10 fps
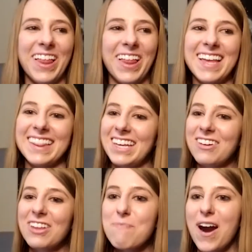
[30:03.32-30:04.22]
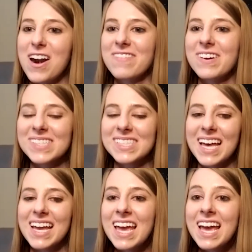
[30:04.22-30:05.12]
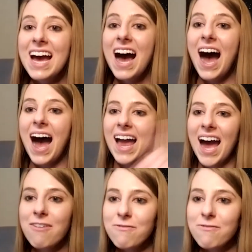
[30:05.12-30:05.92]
like literally part of it was like, I have